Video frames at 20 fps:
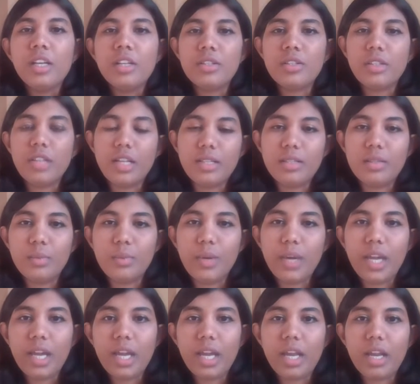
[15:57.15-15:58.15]
So that's
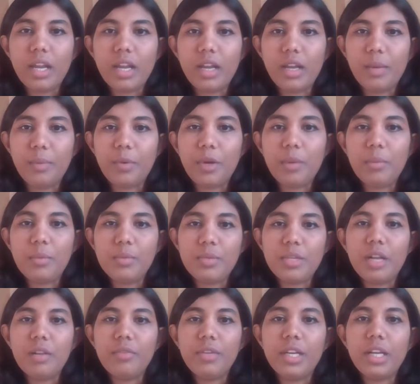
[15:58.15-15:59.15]
where problem
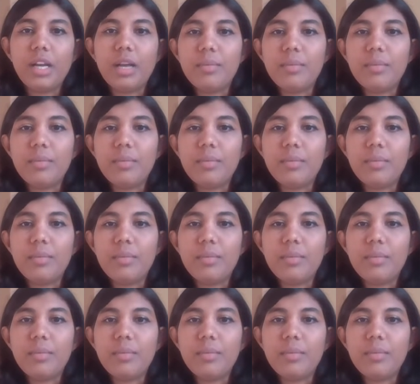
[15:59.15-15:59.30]
solving